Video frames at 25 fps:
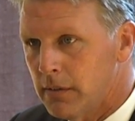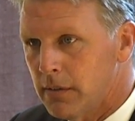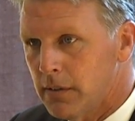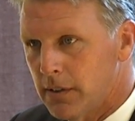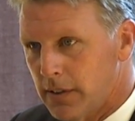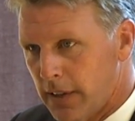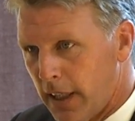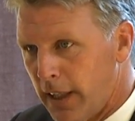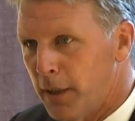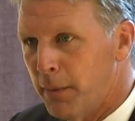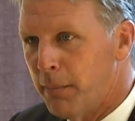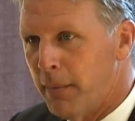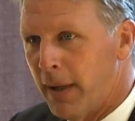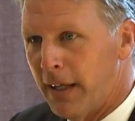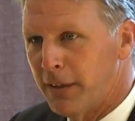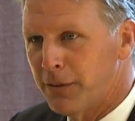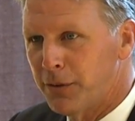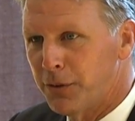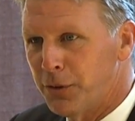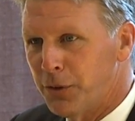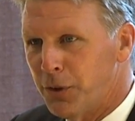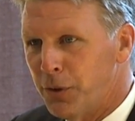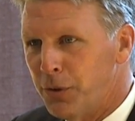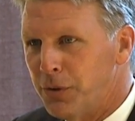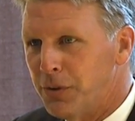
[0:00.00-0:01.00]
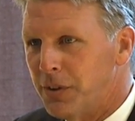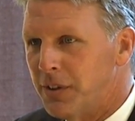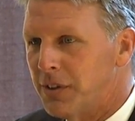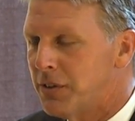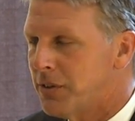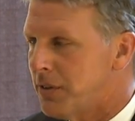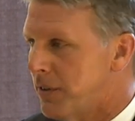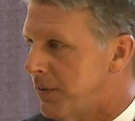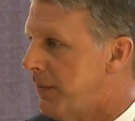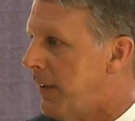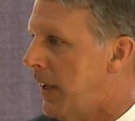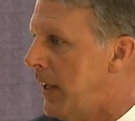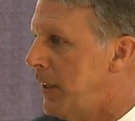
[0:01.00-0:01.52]
the state of Massachusetts
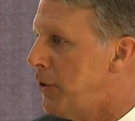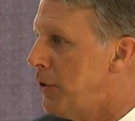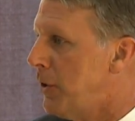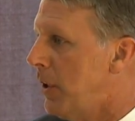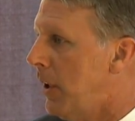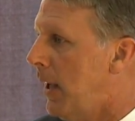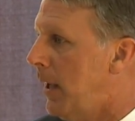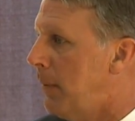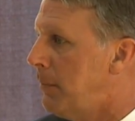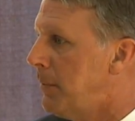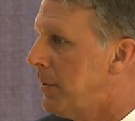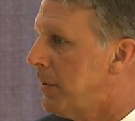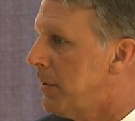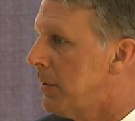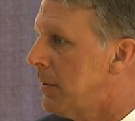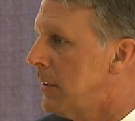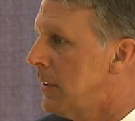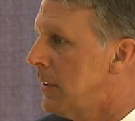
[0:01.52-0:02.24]
to find jobs.